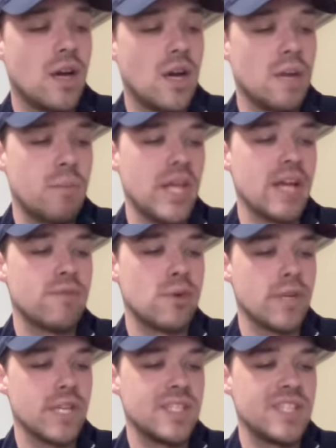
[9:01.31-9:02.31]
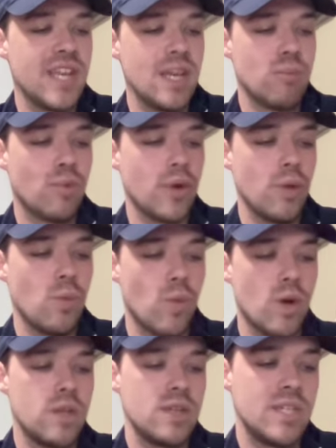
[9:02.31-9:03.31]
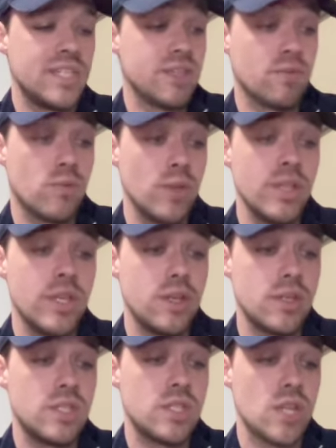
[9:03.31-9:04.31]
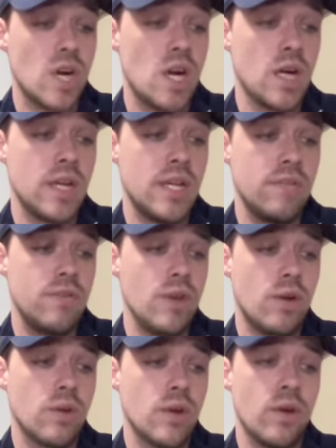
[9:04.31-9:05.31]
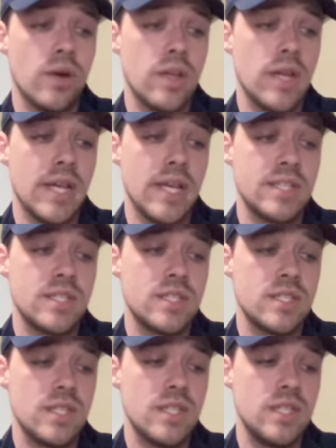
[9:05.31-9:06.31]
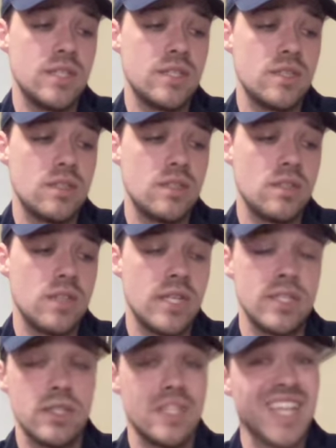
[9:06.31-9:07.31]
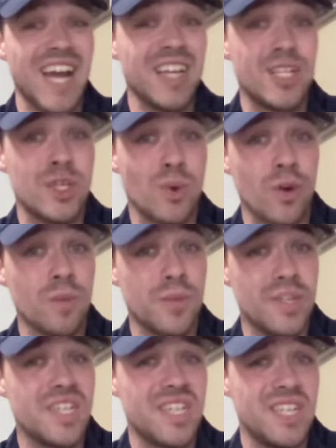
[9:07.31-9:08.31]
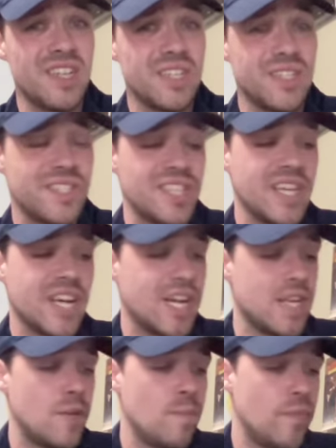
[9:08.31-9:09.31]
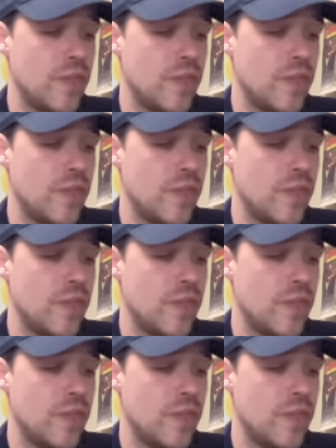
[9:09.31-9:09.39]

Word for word: Uh, black folk gets an 8.1. It's a really good song, and if you don't know it, like it's he's it's it's kind of short, but he does his thing on it.